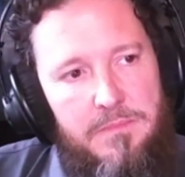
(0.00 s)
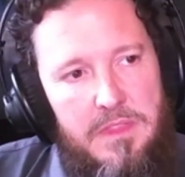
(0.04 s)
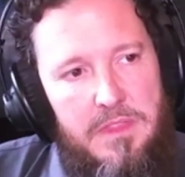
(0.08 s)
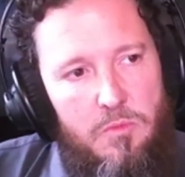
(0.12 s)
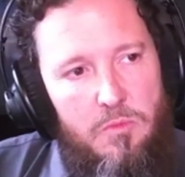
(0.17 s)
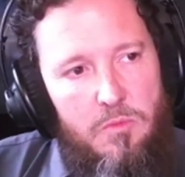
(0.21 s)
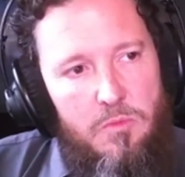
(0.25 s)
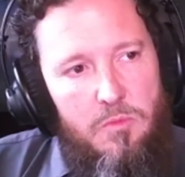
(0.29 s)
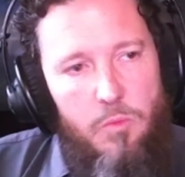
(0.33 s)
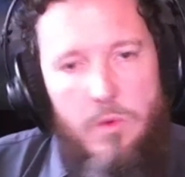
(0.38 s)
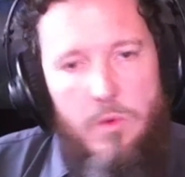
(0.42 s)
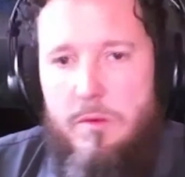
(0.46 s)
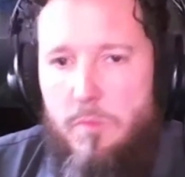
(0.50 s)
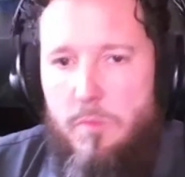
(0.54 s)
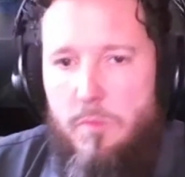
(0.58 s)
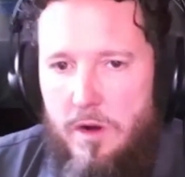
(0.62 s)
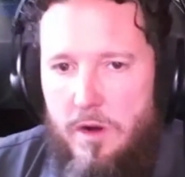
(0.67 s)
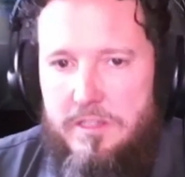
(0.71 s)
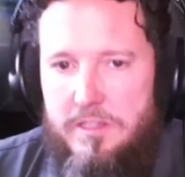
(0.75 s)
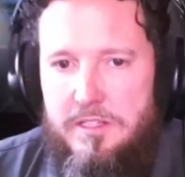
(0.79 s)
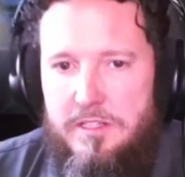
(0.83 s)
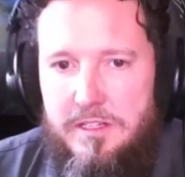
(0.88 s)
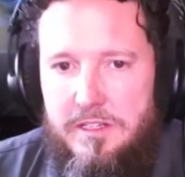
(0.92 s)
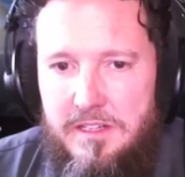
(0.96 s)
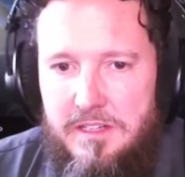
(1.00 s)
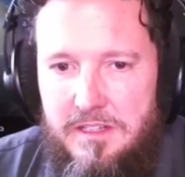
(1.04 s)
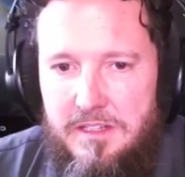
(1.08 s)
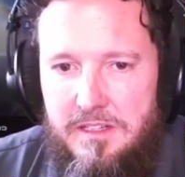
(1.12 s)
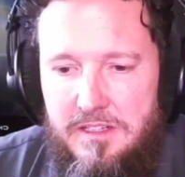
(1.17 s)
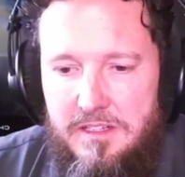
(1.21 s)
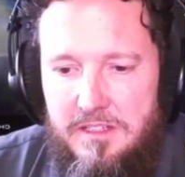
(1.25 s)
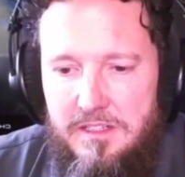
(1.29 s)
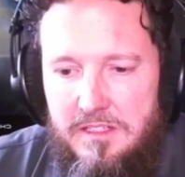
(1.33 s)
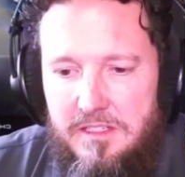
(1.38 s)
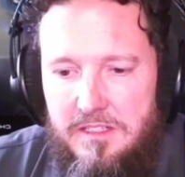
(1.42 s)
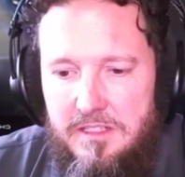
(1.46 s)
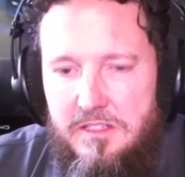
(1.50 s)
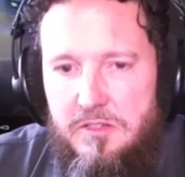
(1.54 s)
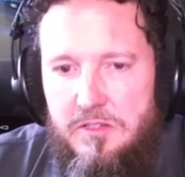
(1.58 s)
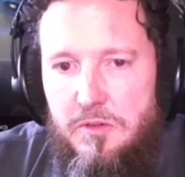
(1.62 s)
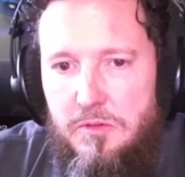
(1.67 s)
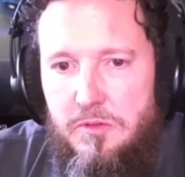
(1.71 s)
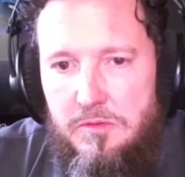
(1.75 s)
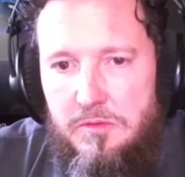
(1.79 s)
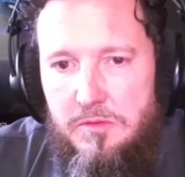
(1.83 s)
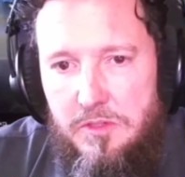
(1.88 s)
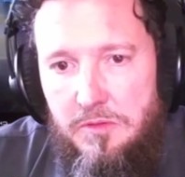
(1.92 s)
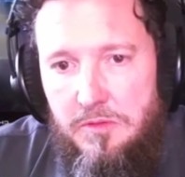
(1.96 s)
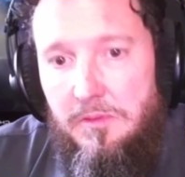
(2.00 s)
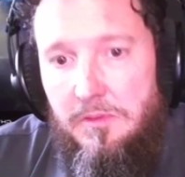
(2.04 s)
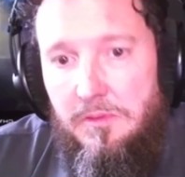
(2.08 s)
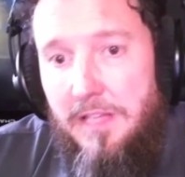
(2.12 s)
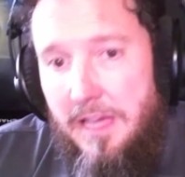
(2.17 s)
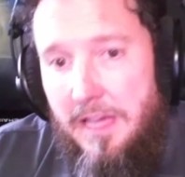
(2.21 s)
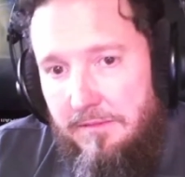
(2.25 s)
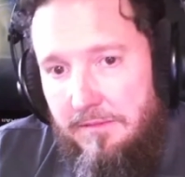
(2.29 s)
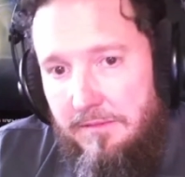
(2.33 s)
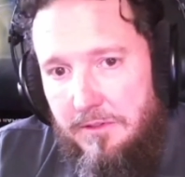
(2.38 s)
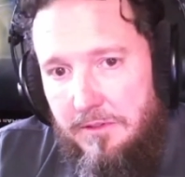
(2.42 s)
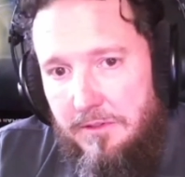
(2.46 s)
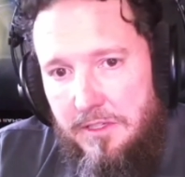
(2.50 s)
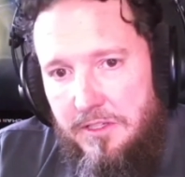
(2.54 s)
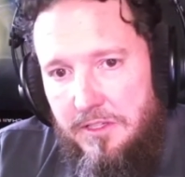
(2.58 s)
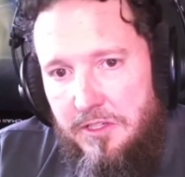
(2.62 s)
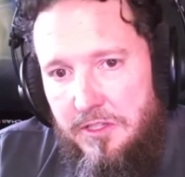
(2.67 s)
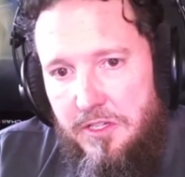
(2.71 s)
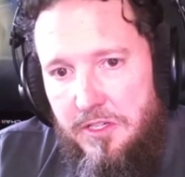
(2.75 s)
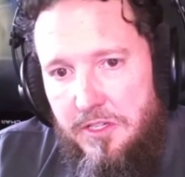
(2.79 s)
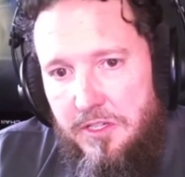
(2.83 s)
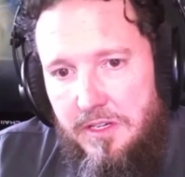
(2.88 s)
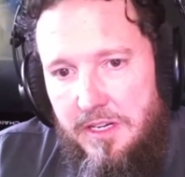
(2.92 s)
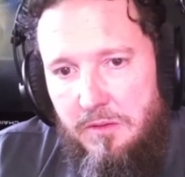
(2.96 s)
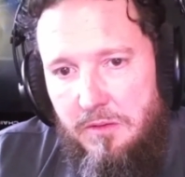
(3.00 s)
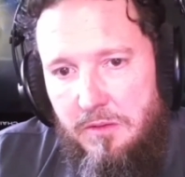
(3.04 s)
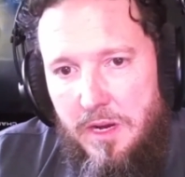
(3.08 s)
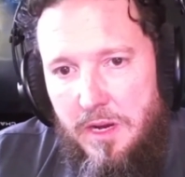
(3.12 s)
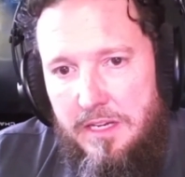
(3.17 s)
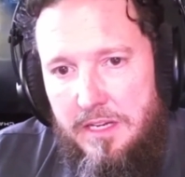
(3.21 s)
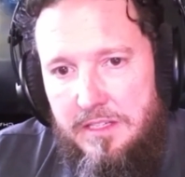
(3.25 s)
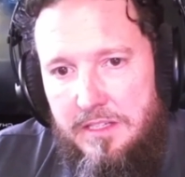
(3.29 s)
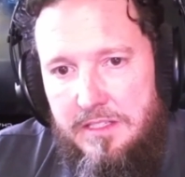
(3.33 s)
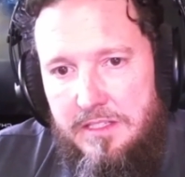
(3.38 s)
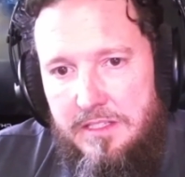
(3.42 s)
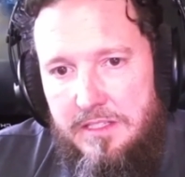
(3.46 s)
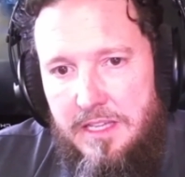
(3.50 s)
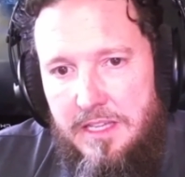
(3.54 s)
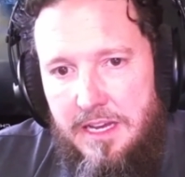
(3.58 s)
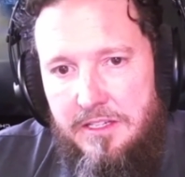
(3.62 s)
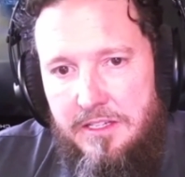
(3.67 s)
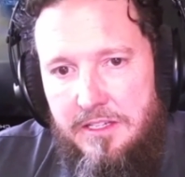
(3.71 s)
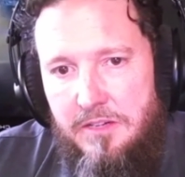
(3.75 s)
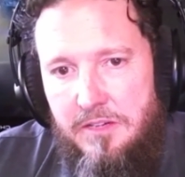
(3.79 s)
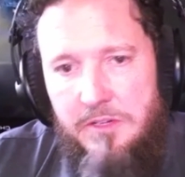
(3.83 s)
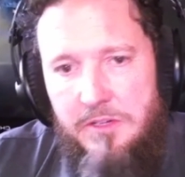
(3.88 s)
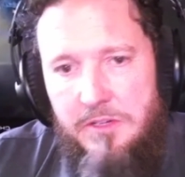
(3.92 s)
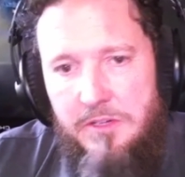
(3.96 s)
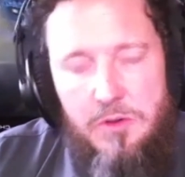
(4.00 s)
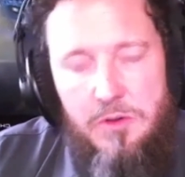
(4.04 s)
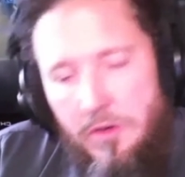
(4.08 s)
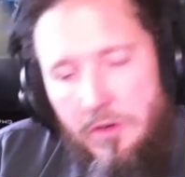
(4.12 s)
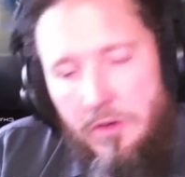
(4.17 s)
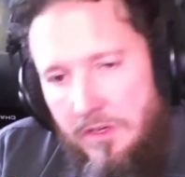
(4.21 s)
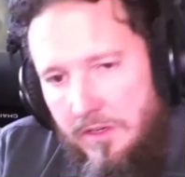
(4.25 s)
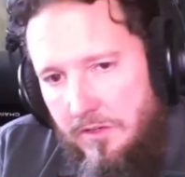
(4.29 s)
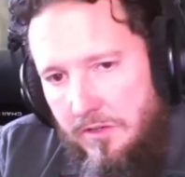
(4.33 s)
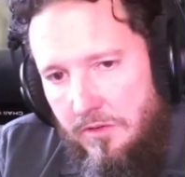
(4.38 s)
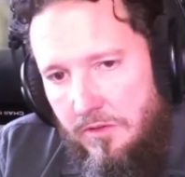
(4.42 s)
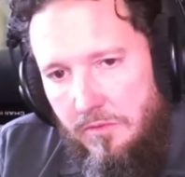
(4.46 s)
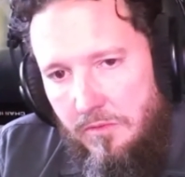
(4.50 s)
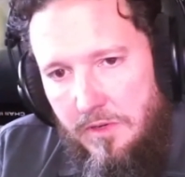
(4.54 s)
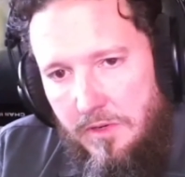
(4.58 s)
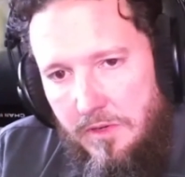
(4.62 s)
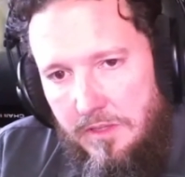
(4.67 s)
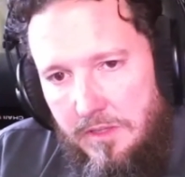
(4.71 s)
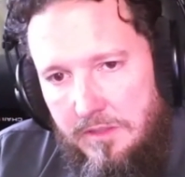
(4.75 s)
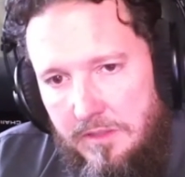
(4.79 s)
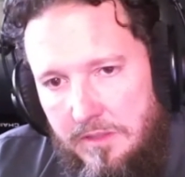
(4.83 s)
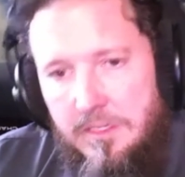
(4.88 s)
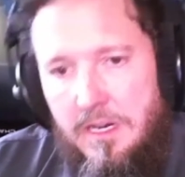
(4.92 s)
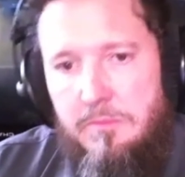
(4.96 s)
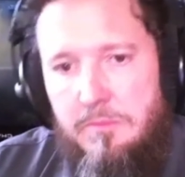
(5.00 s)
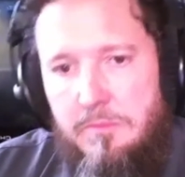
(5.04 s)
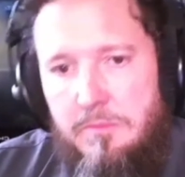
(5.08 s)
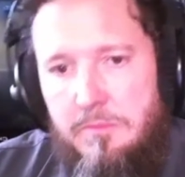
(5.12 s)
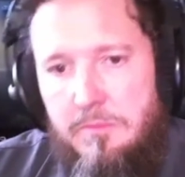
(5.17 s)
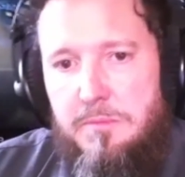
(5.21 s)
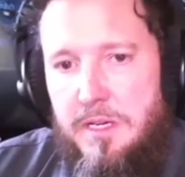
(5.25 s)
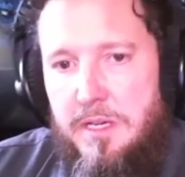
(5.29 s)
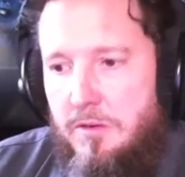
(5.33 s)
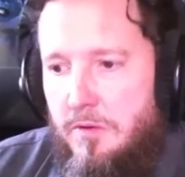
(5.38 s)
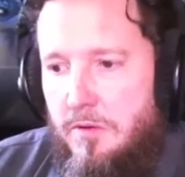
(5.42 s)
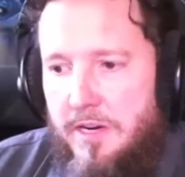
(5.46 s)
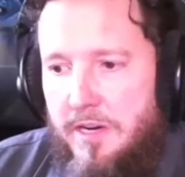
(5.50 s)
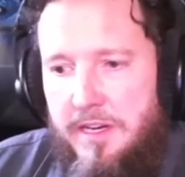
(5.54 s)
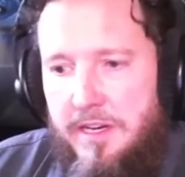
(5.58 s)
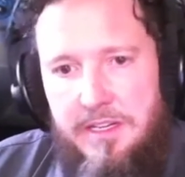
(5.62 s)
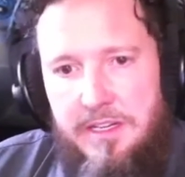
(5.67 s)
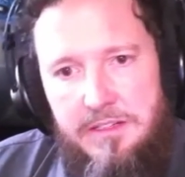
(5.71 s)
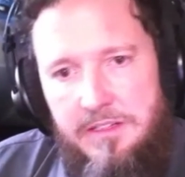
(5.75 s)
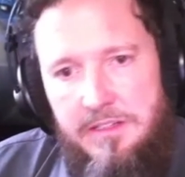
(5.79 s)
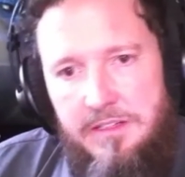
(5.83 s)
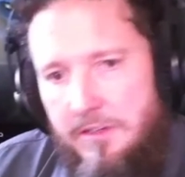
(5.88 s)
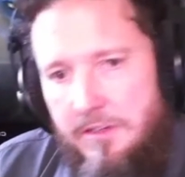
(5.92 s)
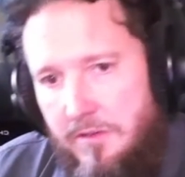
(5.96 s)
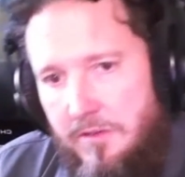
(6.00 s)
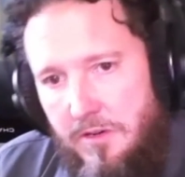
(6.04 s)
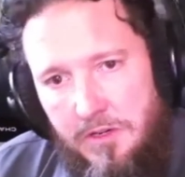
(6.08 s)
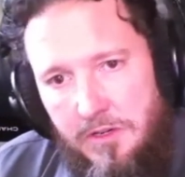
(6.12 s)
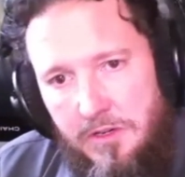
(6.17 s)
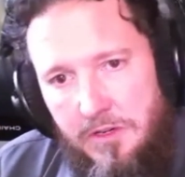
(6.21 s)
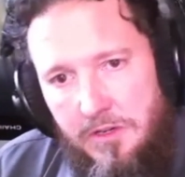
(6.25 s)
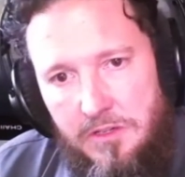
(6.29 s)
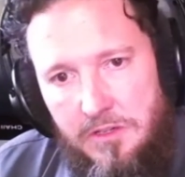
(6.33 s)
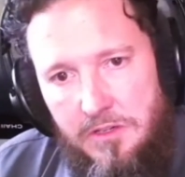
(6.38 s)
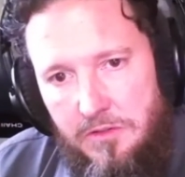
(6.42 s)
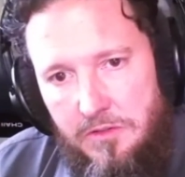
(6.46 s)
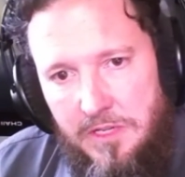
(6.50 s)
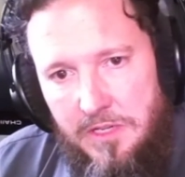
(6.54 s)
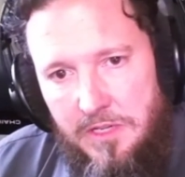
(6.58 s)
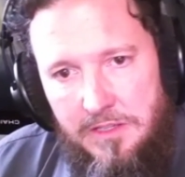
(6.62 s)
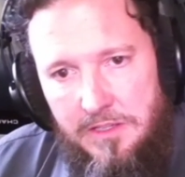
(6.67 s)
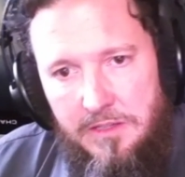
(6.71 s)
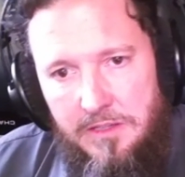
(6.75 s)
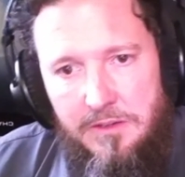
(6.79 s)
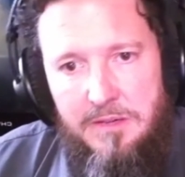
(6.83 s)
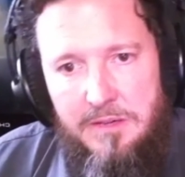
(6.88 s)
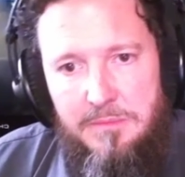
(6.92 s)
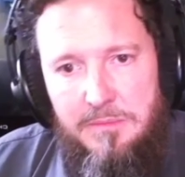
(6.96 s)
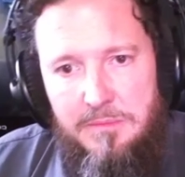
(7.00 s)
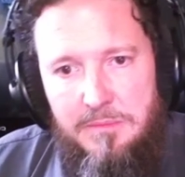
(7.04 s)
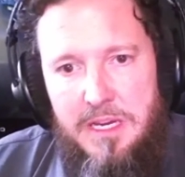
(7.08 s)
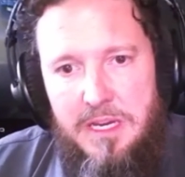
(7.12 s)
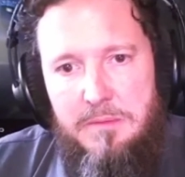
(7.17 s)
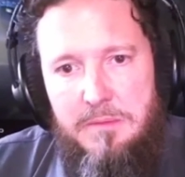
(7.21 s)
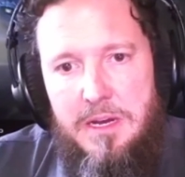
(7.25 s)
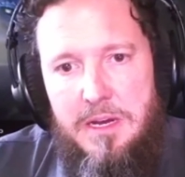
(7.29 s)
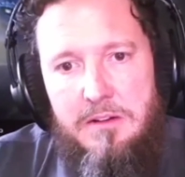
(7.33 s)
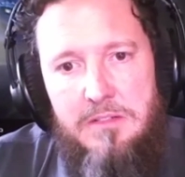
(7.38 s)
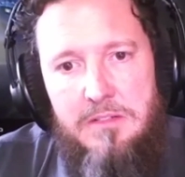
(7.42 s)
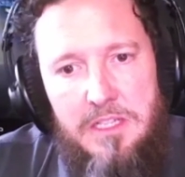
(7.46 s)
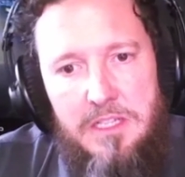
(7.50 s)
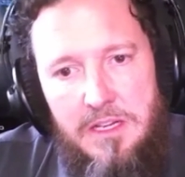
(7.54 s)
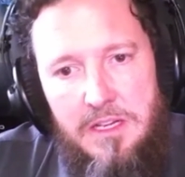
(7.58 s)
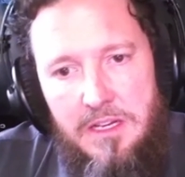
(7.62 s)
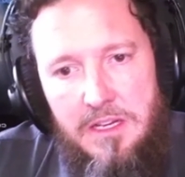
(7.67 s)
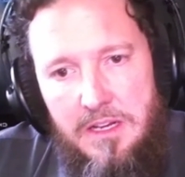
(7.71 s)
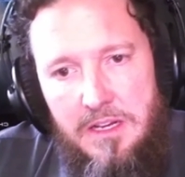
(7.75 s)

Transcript: we wanted to leverage in ways that you couldn't do at the time with Bitcoin, and you couldn't do when Ethereum came out,